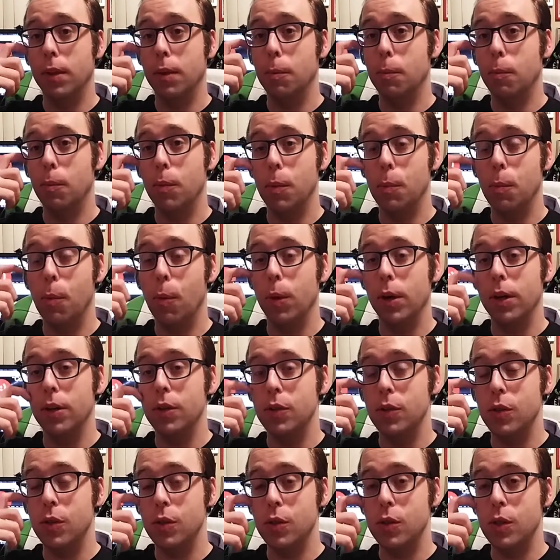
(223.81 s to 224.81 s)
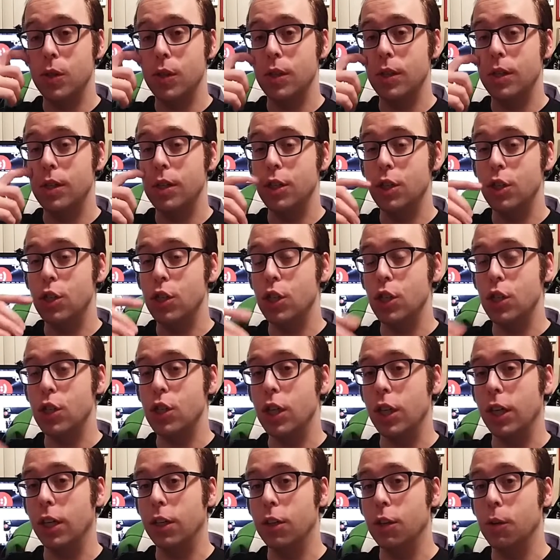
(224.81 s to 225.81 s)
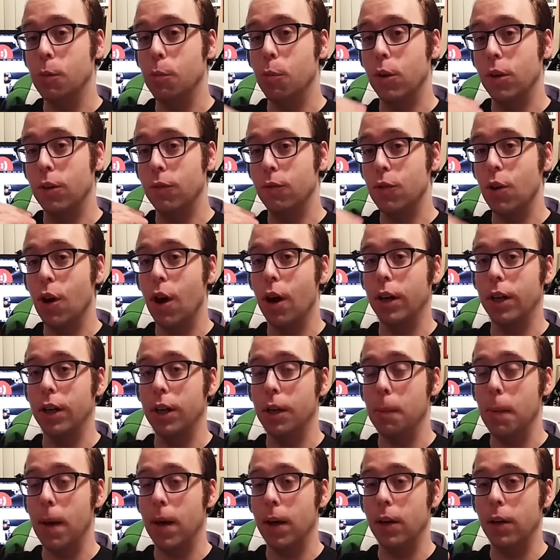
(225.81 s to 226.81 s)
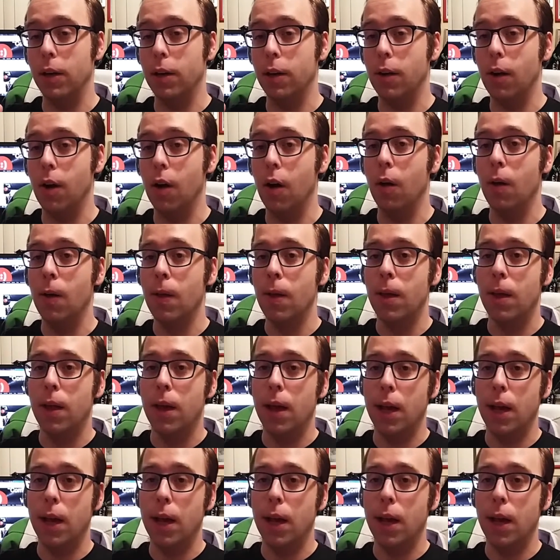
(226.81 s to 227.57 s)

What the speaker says: The point is just to get to the point of talking about it at all.